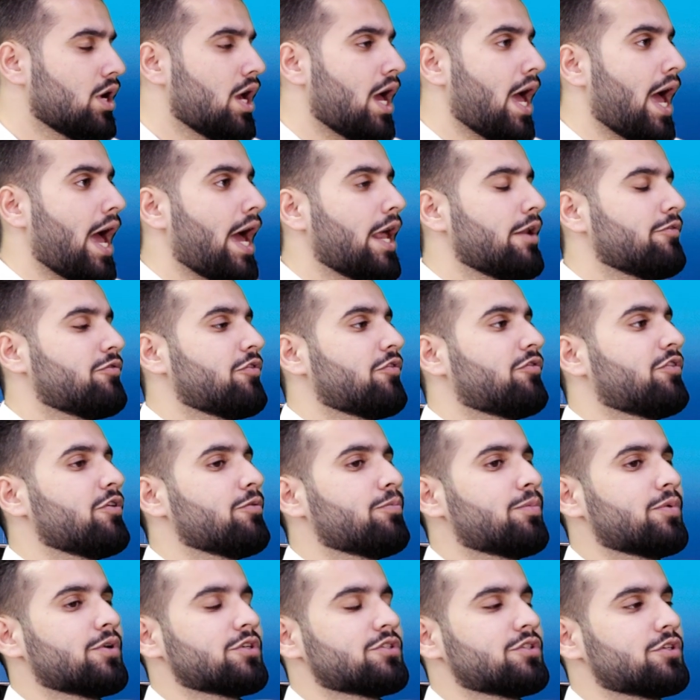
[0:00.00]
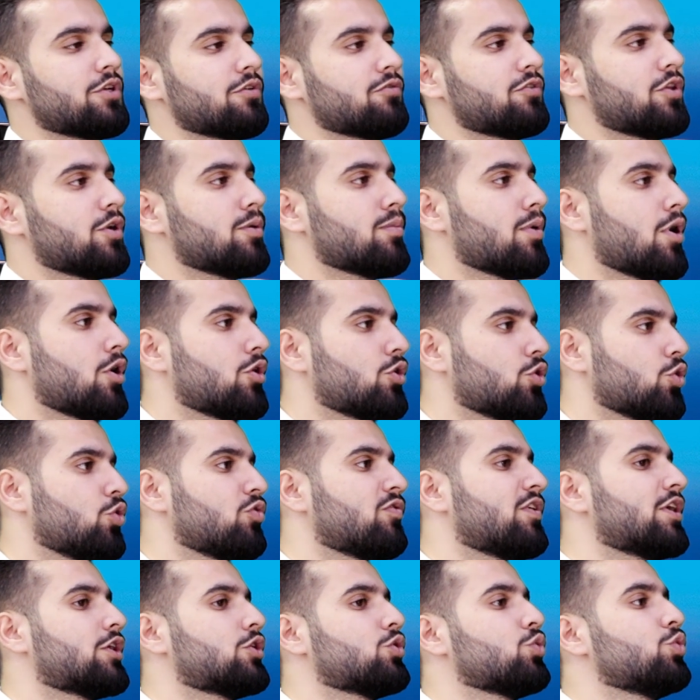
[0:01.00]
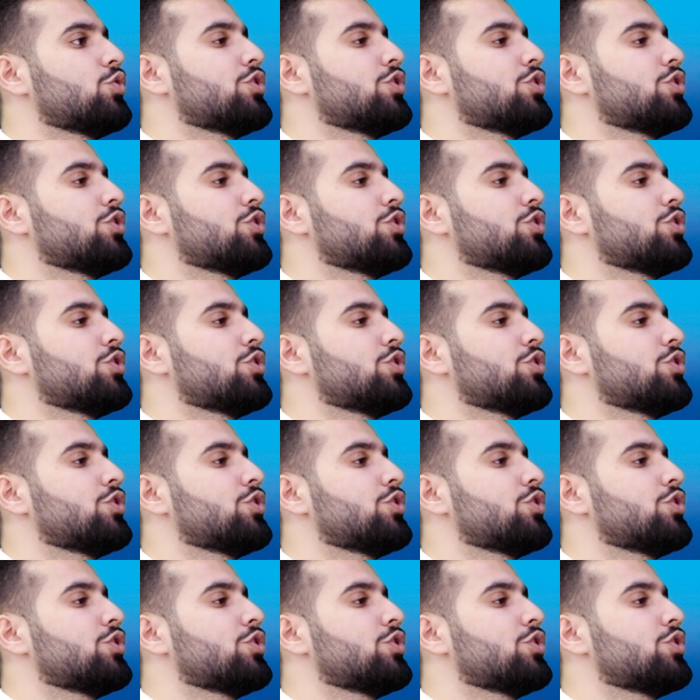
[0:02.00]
and 50% of the amount over 2